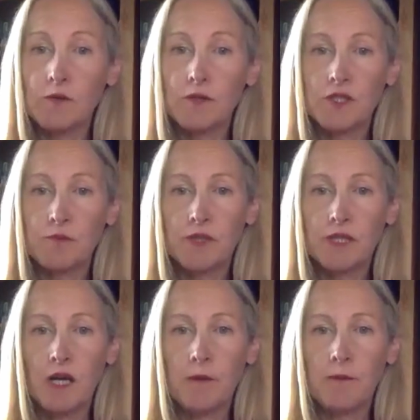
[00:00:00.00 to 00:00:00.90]
which had
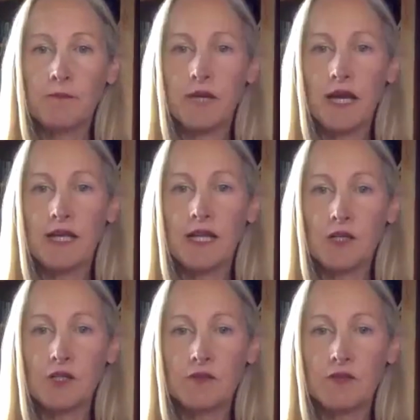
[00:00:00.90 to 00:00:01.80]
become a
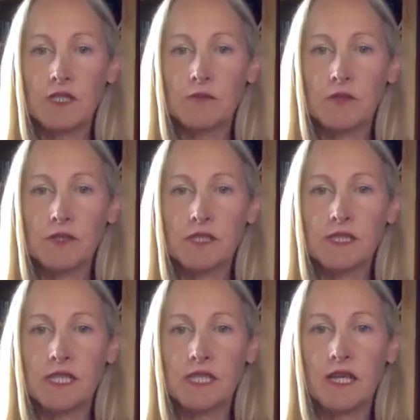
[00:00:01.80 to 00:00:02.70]
luxury
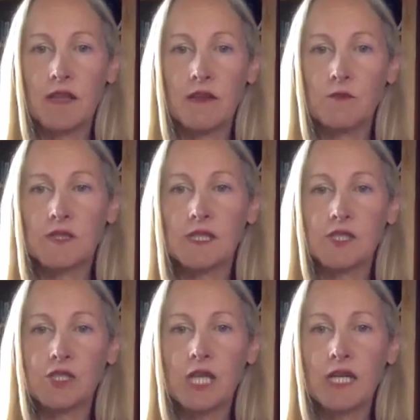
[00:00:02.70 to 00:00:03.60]
commodity and that was
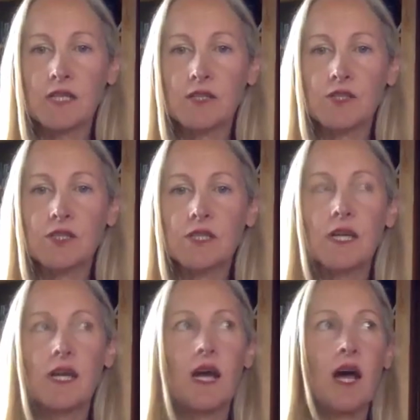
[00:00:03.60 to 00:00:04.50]
exchanged
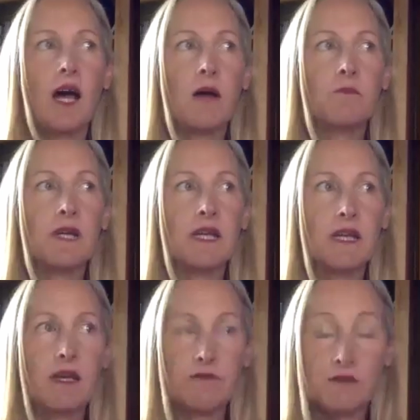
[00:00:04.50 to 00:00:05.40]

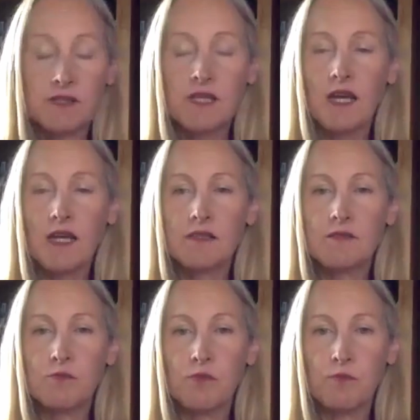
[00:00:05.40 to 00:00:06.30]
for sex